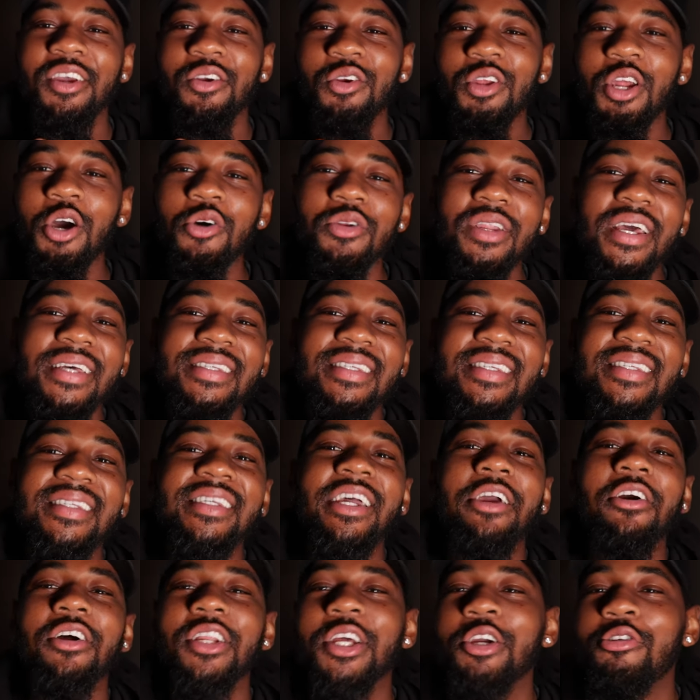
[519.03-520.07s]
you don't
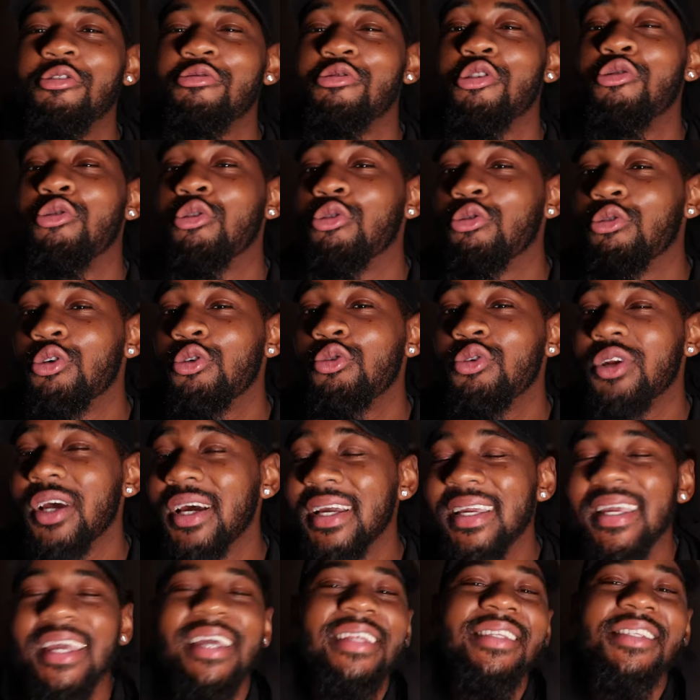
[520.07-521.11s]
necessarily root
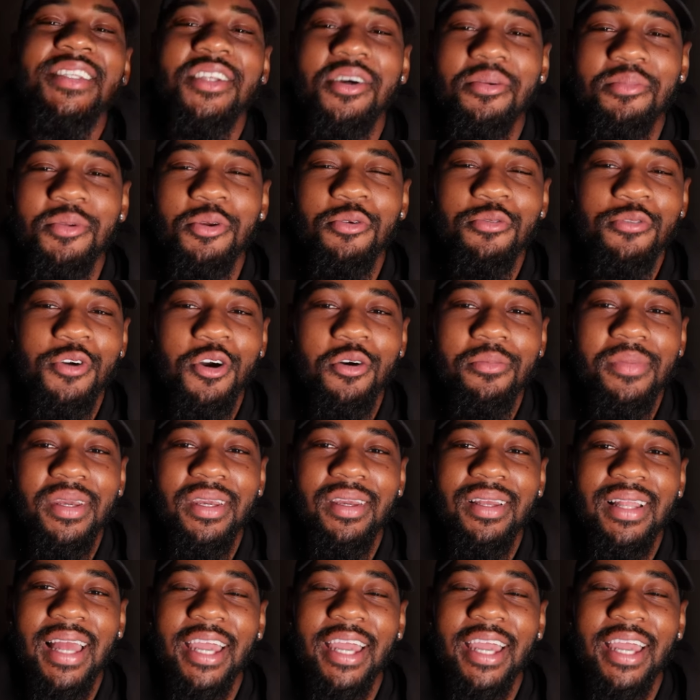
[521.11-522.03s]
against him, you feel me?